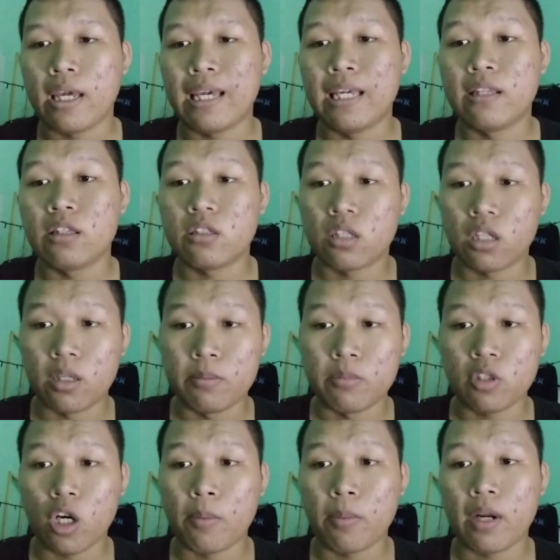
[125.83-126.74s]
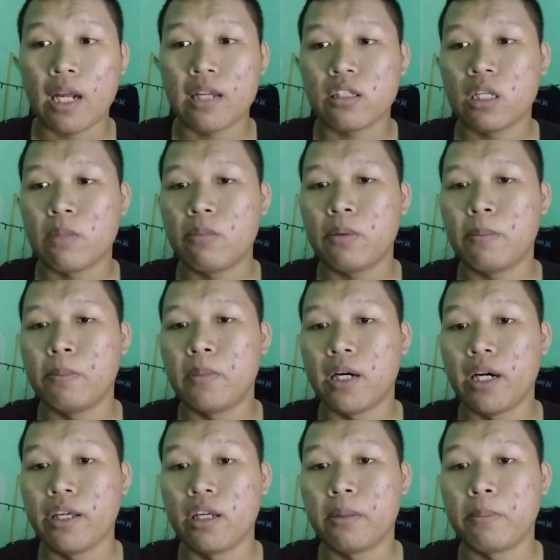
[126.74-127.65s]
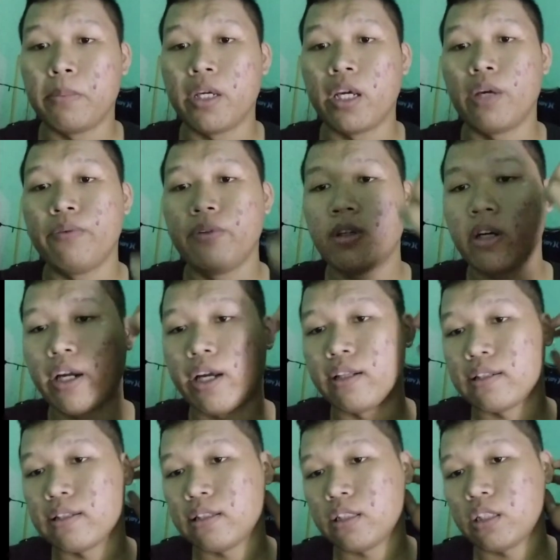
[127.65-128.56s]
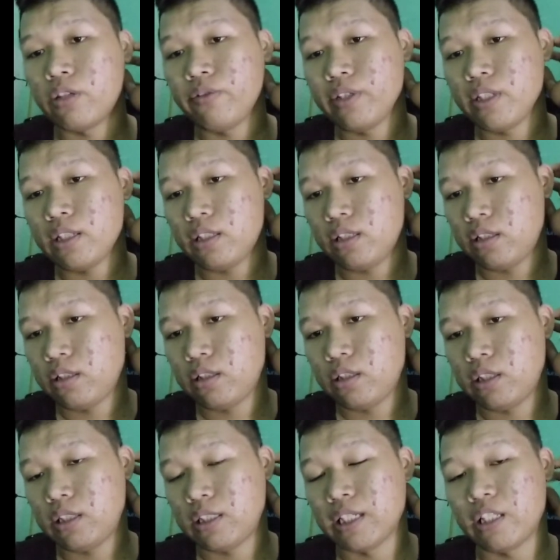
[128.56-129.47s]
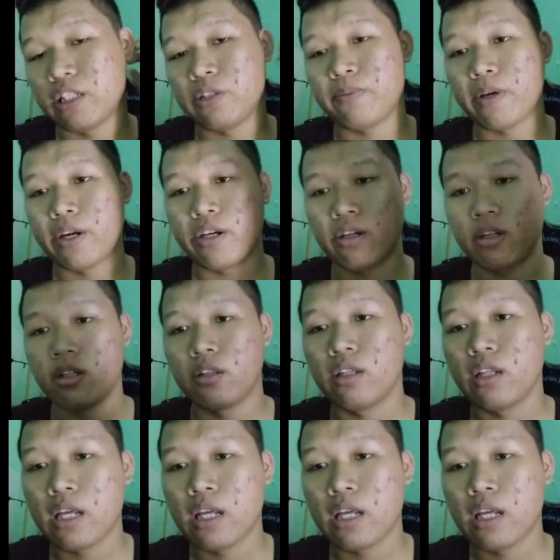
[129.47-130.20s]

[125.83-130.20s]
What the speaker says: in terms of customer buying behavior and service satisfaction.